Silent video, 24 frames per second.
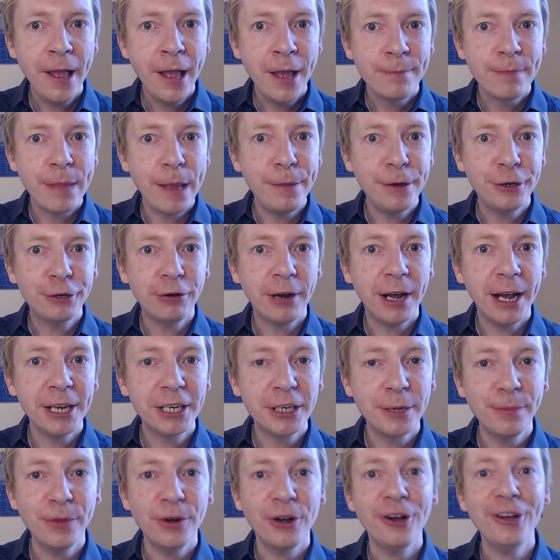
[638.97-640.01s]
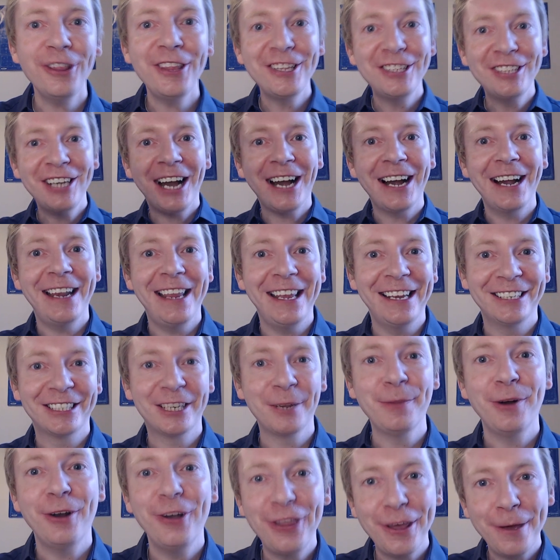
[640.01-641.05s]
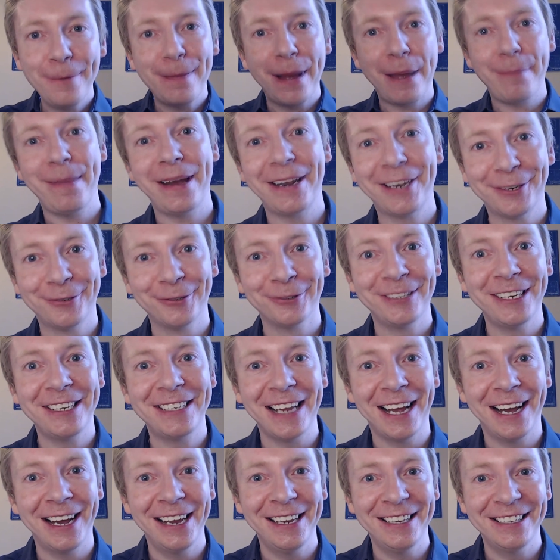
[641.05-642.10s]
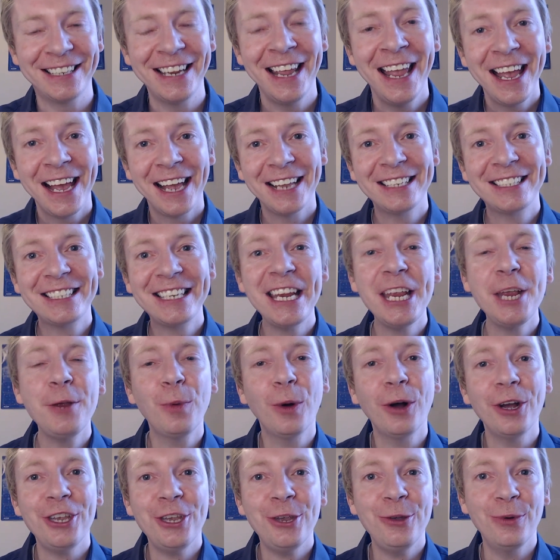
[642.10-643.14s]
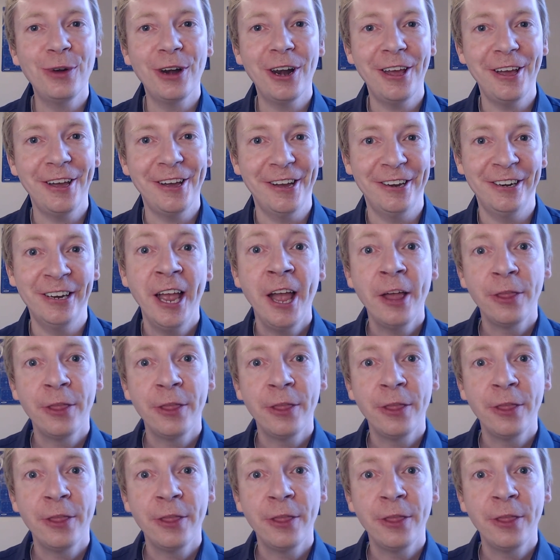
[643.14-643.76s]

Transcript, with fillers: Maybe try some other tiling, some other mathematical designs and see what you learn.